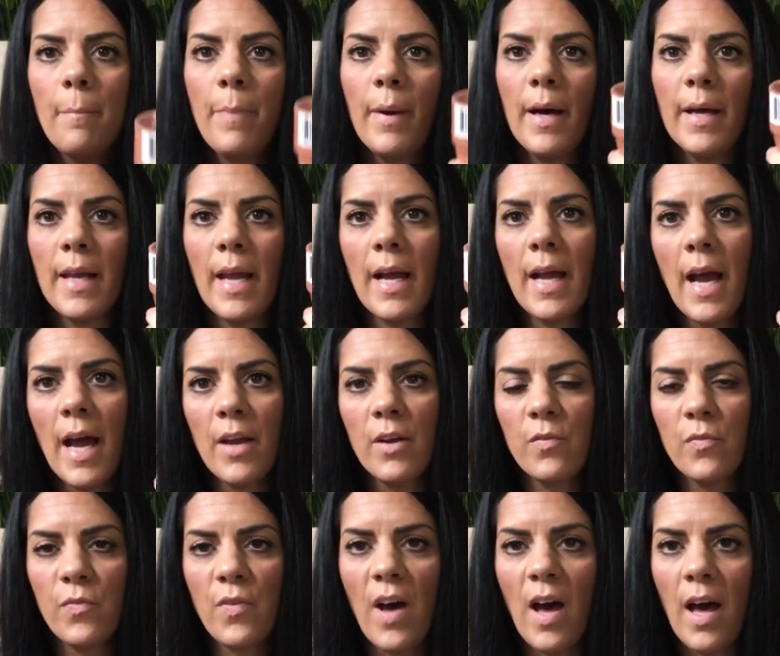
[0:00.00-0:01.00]
But I
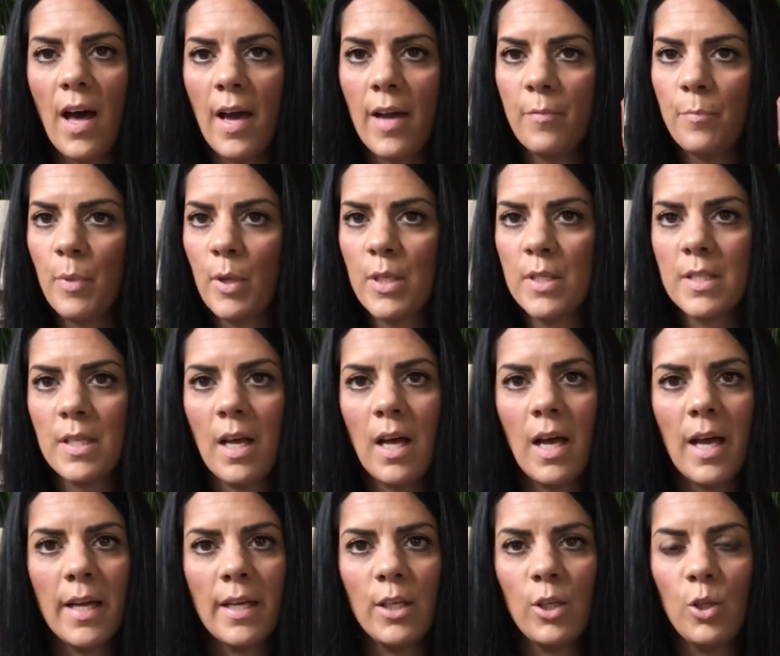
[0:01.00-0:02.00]
got 5 because
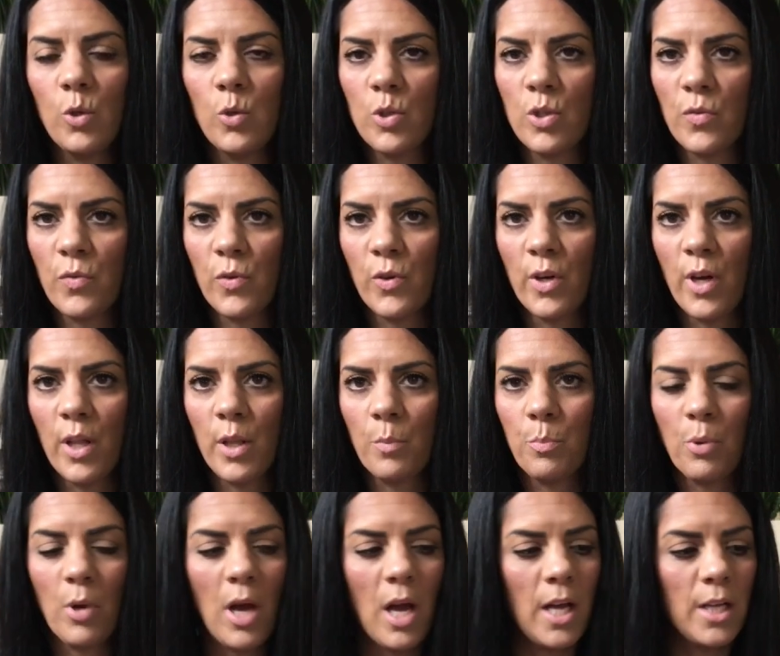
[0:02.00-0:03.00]
I can use it for another
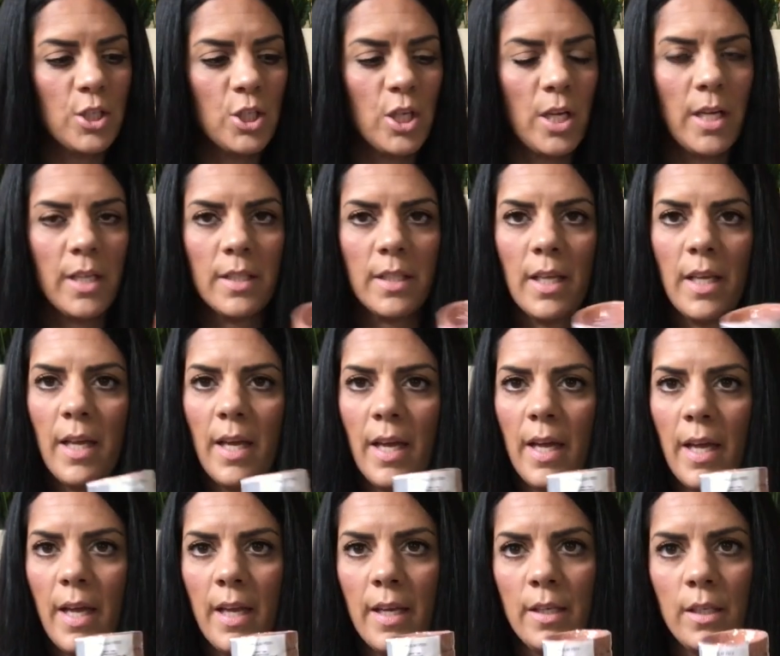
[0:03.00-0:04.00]
project.
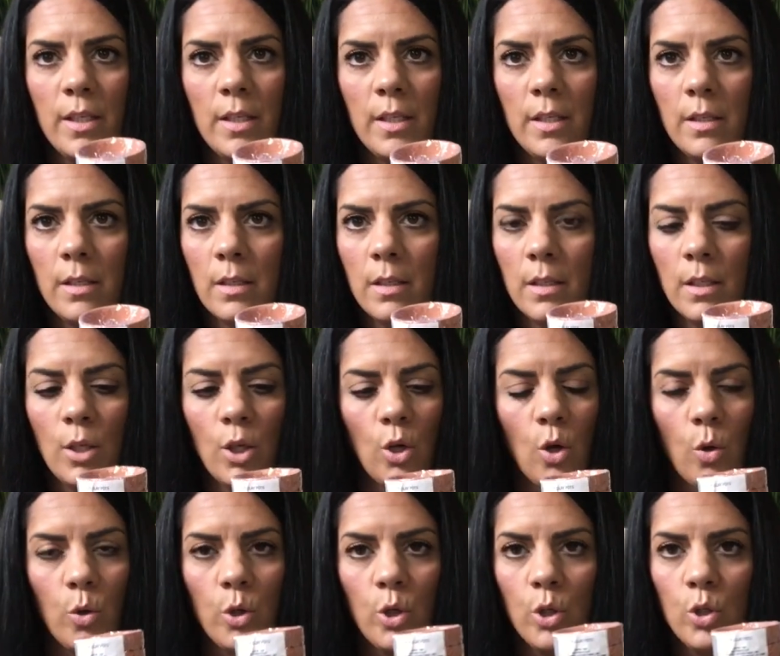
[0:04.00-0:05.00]
And you
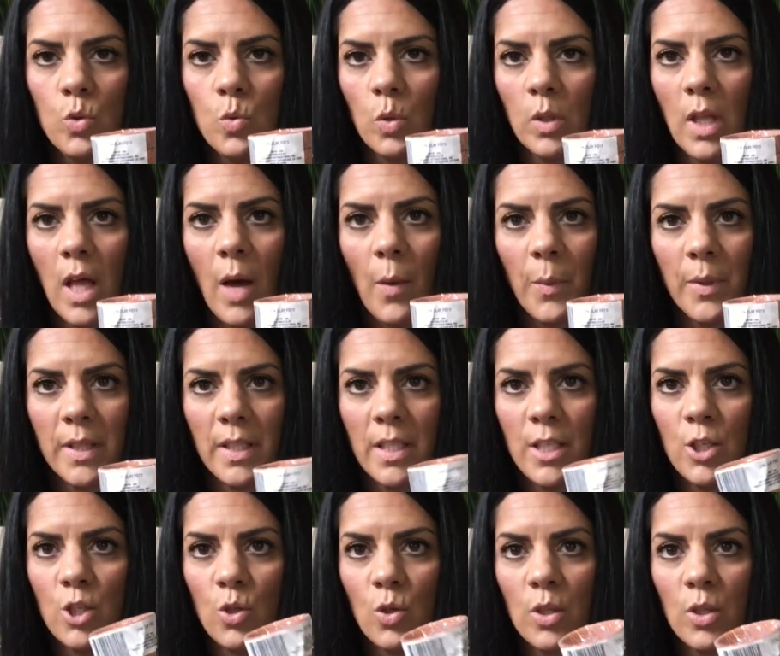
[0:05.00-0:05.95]
know, you can do a lot with these.